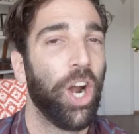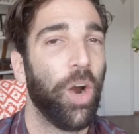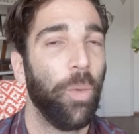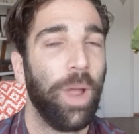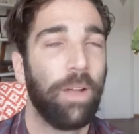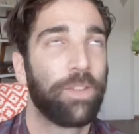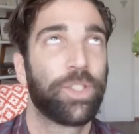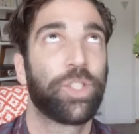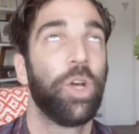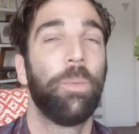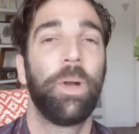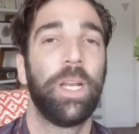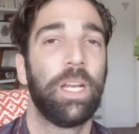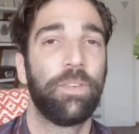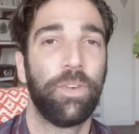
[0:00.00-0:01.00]
We have so
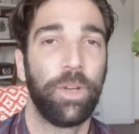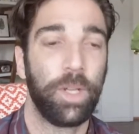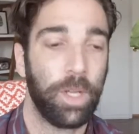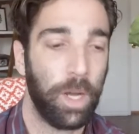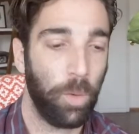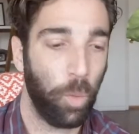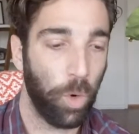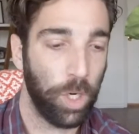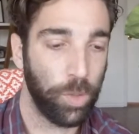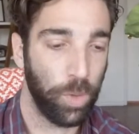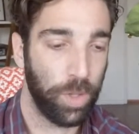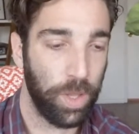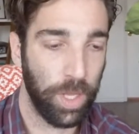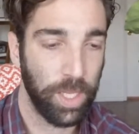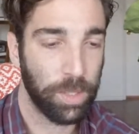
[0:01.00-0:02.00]
many different words
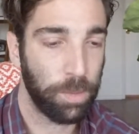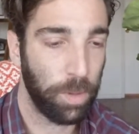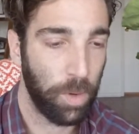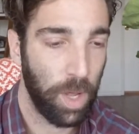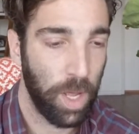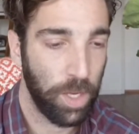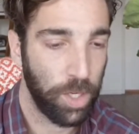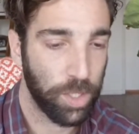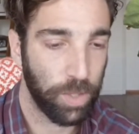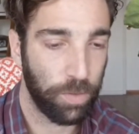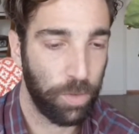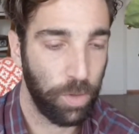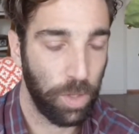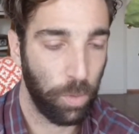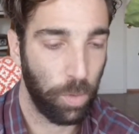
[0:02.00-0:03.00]
with this, but just a
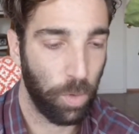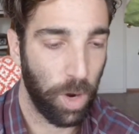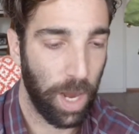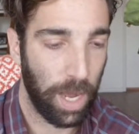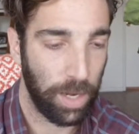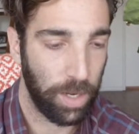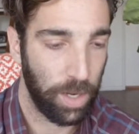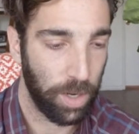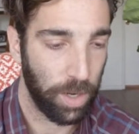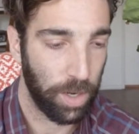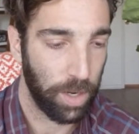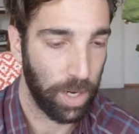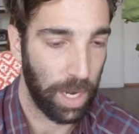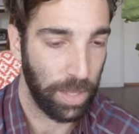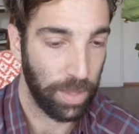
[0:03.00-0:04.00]
few that we wrote on
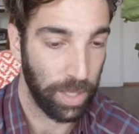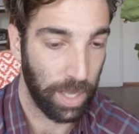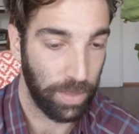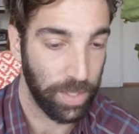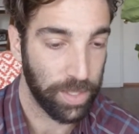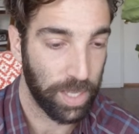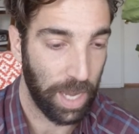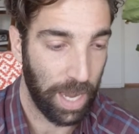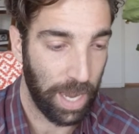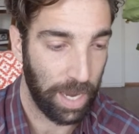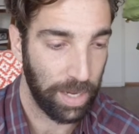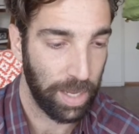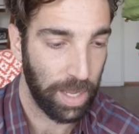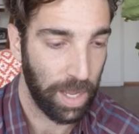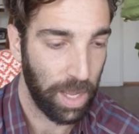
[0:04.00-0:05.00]
here on this
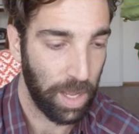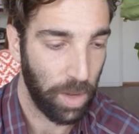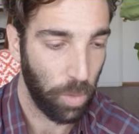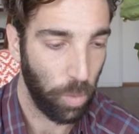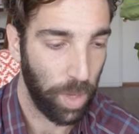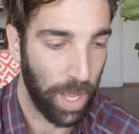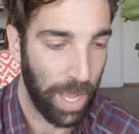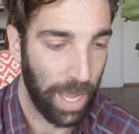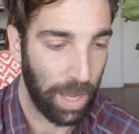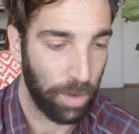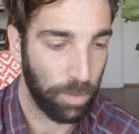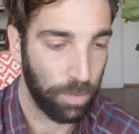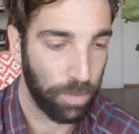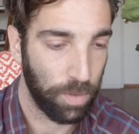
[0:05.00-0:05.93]
guide. We have